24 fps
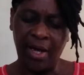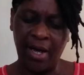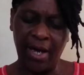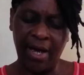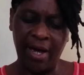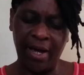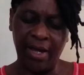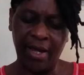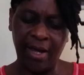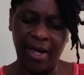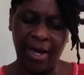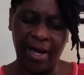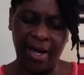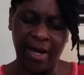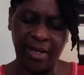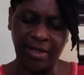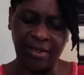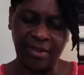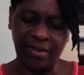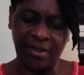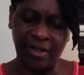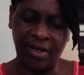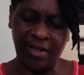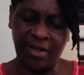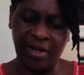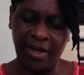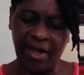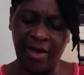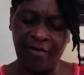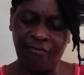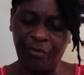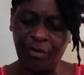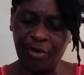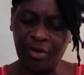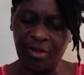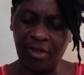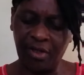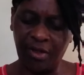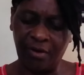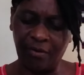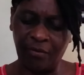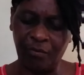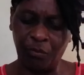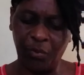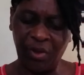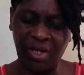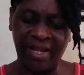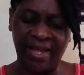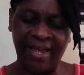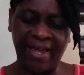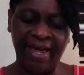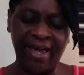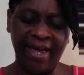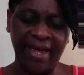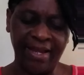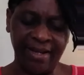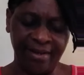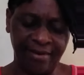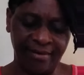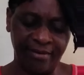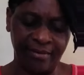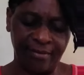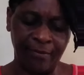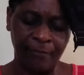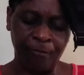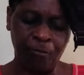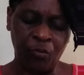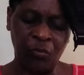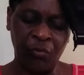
I, I said everything will end.